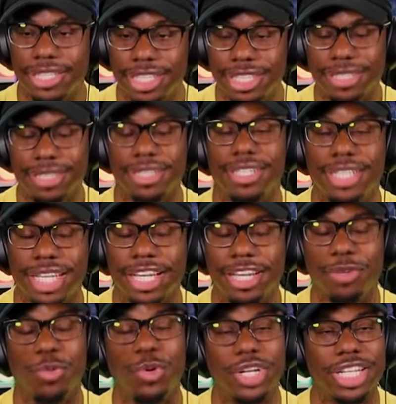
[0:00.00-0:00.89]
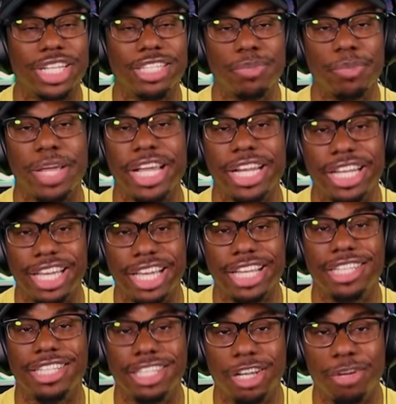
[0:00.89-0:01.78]
Is this the scene where this man
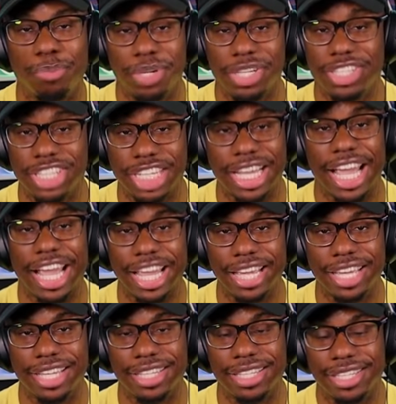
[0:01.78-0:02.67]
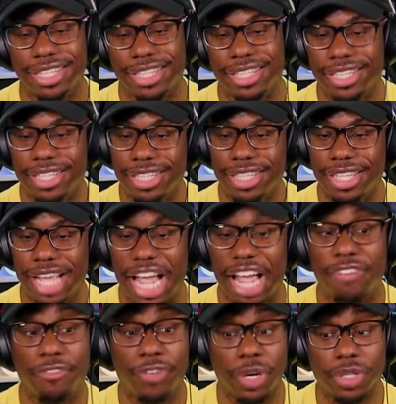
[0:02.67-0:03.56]
eats a bunch of cake?
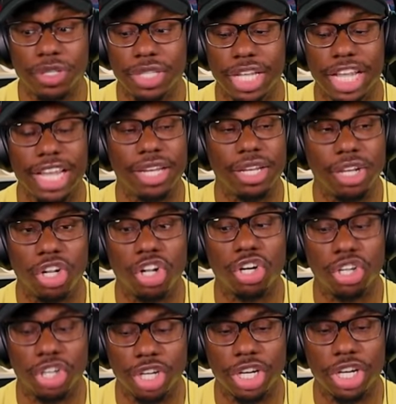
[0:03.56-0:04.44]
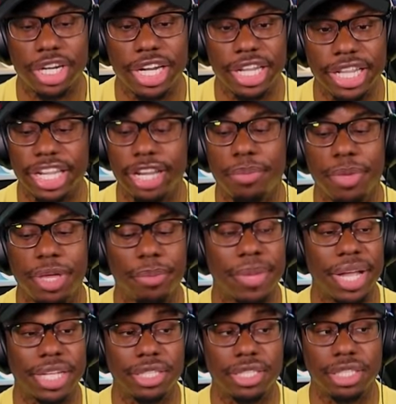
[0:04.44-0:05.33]
At first, it looked good, and then it
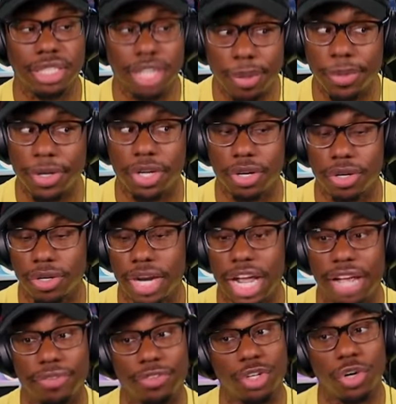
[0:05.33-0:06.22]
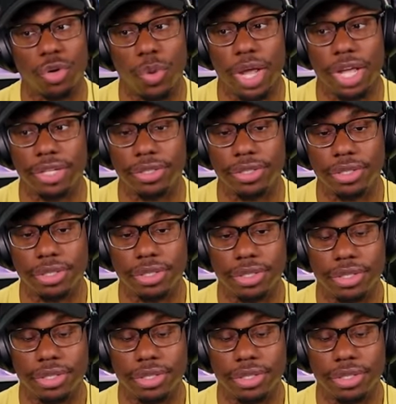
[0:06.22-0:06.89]
made my stomach hurt after a while.